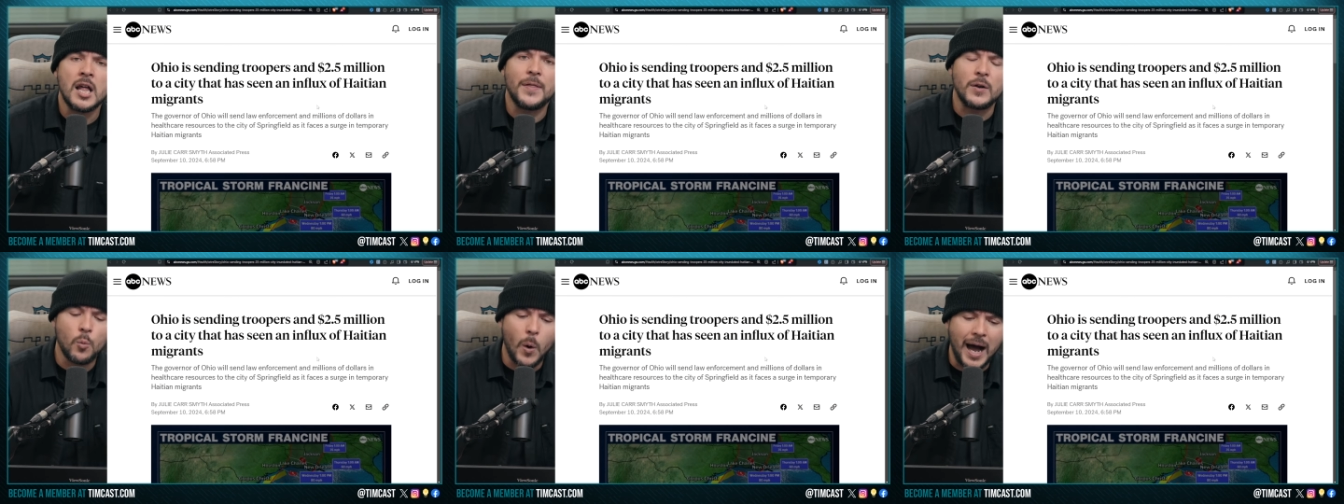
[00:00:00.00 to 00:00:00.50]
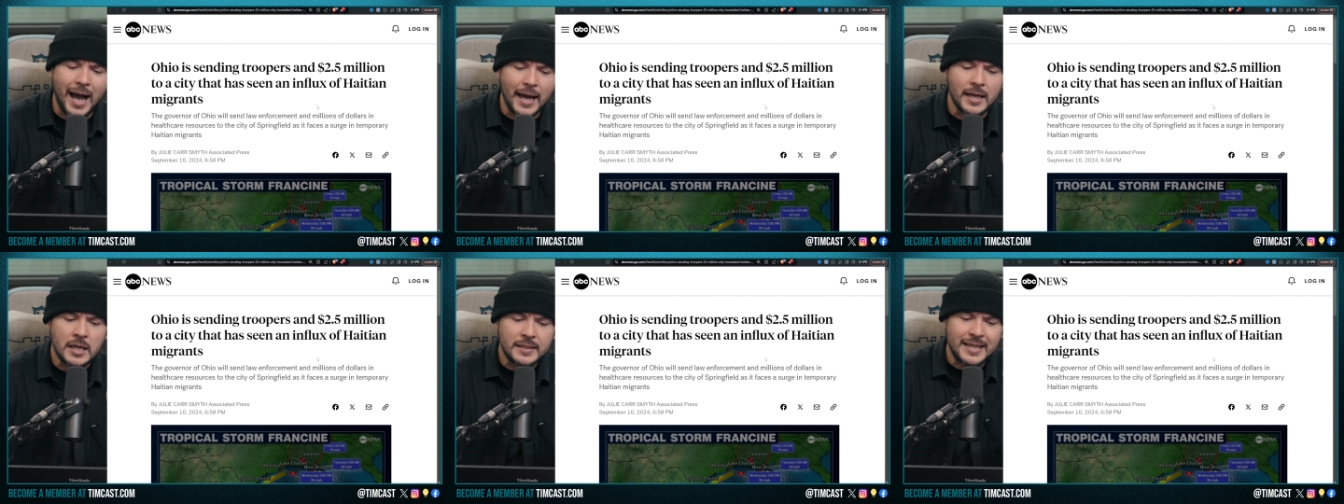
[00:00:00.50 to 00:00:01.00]
then
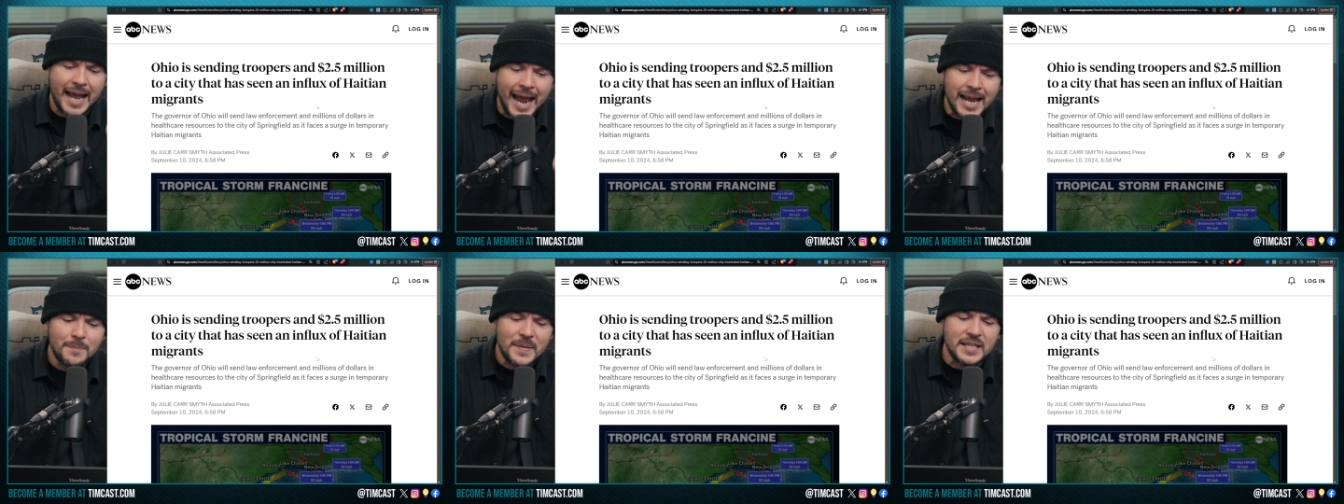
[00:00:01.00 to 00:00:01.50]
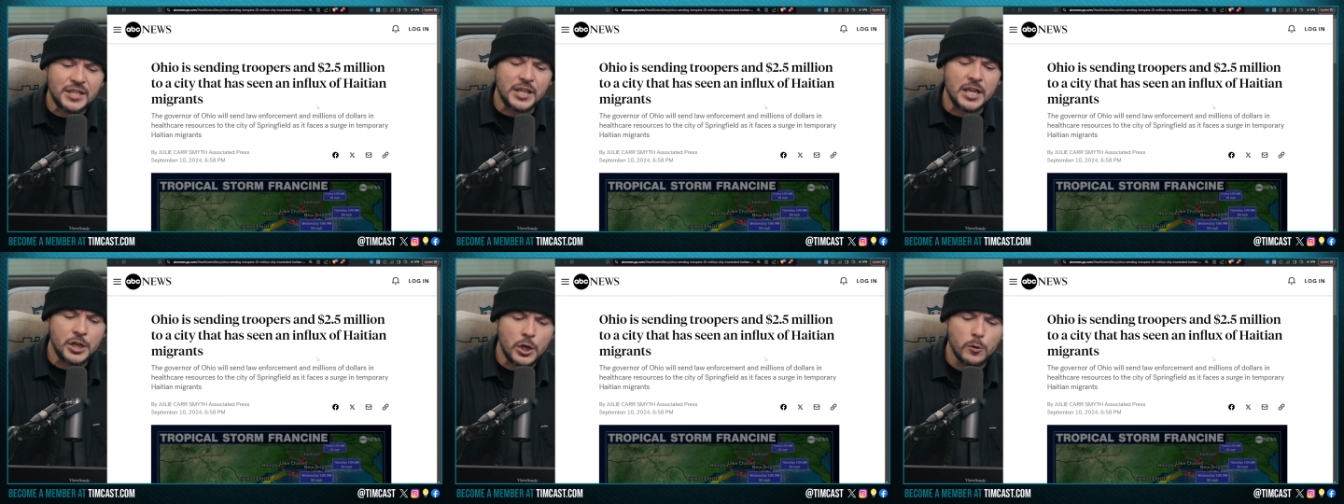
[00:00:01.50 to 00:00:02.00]
why did
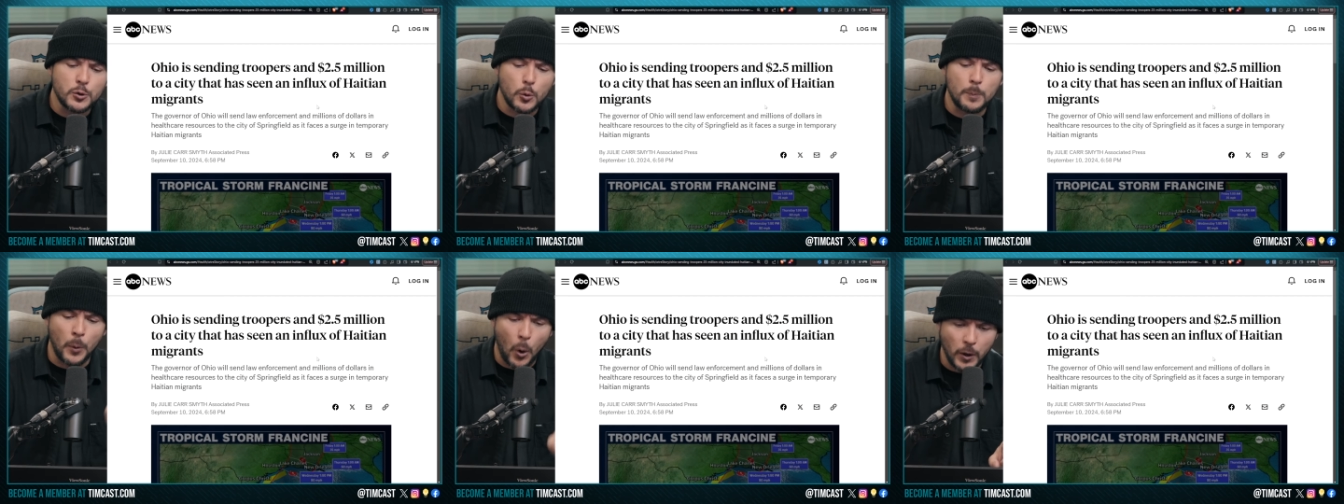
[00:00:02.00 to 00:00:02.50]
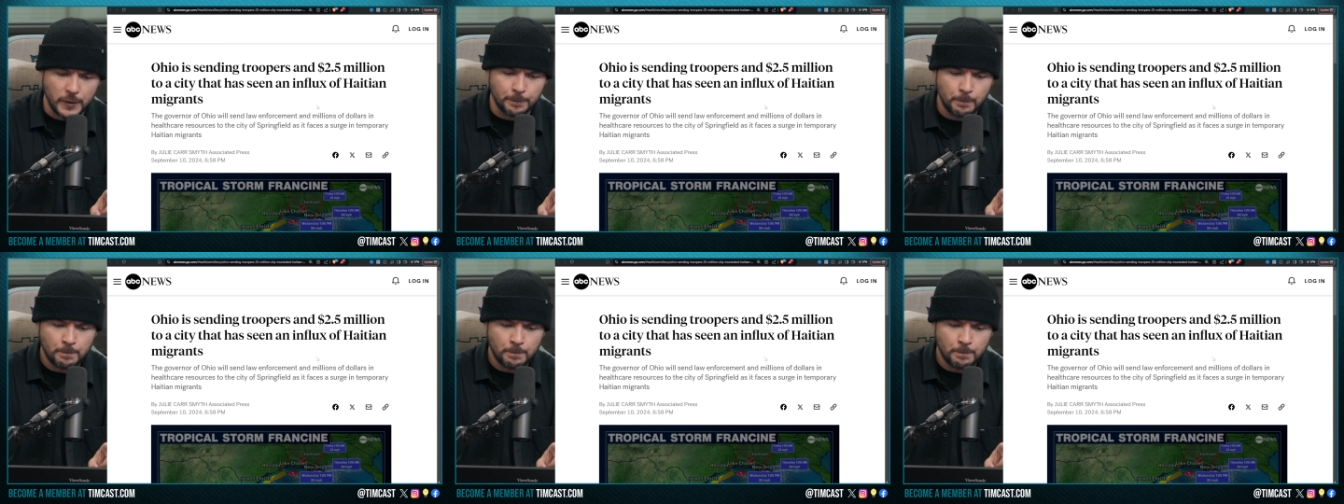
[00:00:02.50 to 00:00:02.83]
ABC News report